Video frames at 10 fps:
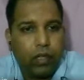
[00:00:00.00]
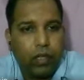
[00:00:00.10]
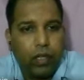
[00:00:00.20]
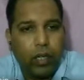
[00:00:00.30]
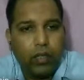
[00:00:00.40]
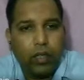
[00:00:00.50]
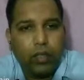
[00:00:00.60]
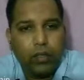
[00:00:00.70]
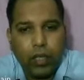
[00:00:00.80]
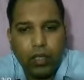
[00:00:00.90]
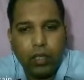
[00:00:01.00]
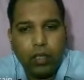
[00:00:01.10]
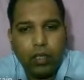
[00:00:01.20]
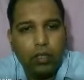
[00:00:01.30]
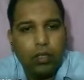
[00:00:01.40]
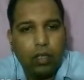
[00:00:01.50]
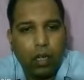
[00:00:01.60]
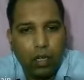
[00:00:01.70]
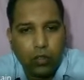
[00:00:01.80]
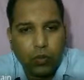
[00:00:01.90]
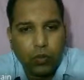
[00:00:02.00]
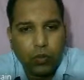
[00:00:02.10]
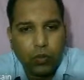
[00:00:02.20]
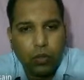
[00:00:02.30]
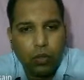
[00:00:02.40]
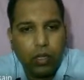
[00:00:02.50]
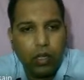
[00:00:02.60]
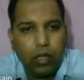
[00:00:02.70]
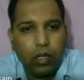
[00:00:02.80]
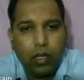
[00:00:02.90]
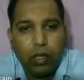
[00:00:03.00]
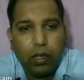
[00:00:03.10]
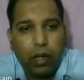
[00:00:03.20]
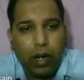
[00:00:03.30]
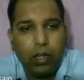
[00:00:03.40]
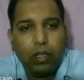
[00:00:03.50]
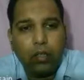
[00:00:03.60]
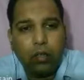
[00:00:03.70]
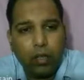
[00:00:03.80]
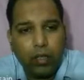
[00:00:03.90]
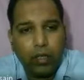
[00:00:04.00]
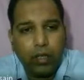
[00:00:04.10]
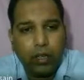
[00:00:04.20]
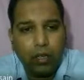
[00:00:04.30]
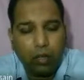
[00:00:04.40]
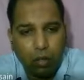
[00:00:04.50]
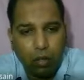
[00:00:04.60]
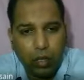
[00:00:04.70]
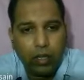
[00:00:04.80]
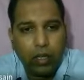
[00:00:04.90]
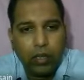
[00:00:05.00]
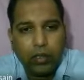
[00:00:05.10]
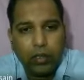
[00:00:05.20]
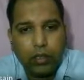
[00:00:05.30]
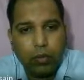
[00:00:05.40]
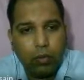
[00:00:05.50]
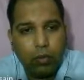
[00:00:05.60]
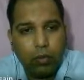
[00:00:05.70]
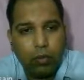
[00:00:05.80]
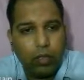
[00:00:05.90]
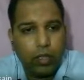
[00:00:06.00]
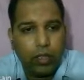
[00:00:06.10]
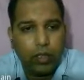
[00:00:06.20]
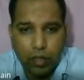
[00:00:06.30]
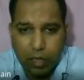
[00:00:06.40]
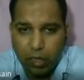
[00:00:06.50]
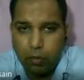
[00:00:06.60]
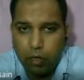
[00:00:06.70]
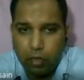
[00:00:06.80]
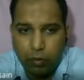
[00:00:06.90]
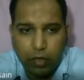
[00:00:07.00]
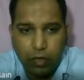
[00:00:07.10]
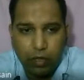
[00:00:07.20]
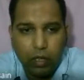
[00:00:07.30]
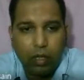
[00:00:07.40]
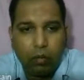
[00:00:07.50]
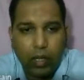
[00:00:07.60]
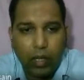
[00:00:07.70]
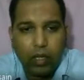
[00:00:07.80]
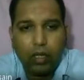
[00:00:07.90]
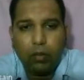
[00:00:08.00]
Eating, drinking, smoking, handling contact lens in the laboratory is strictly prohibited. Mechanical